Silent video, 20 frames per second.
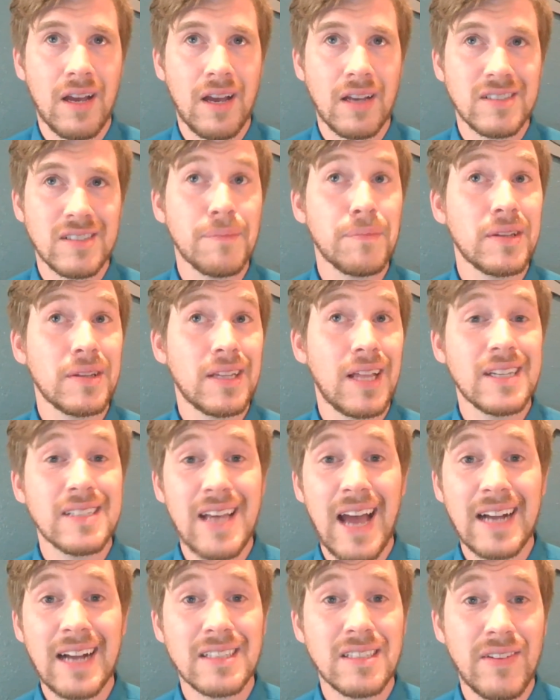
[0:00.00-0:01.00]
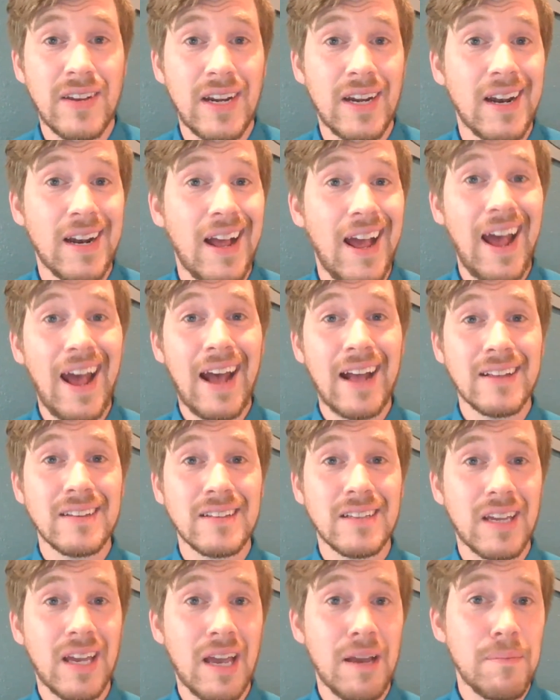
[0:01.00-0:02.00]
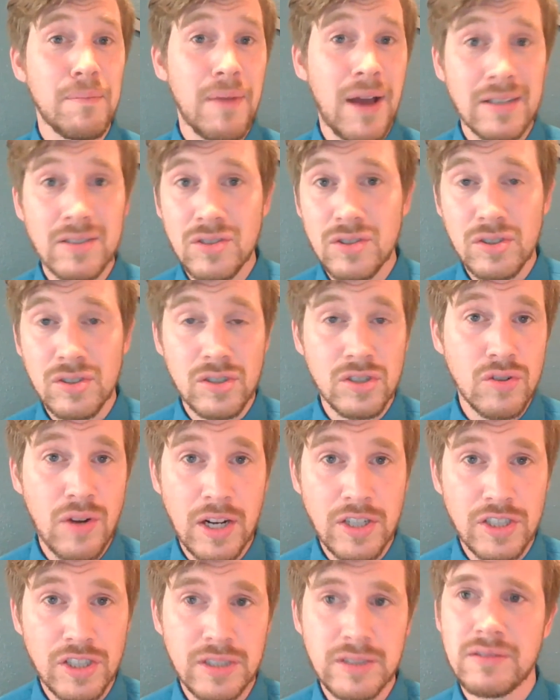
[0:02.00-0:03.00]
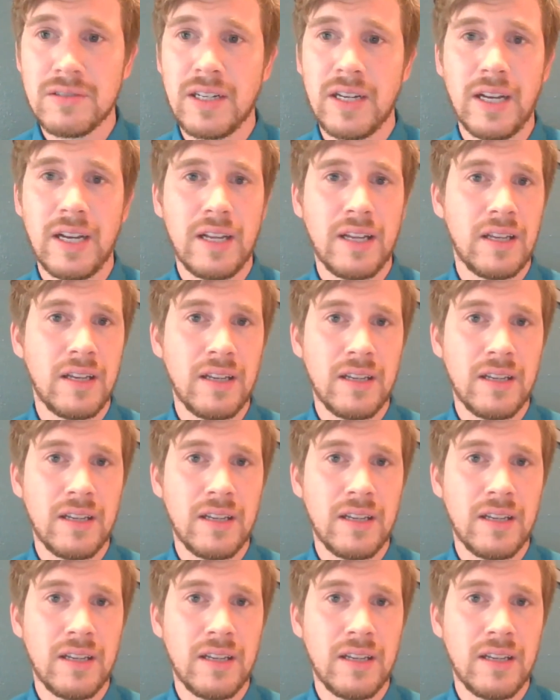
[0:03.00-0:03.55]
something that is activated at the game master's discretion, right?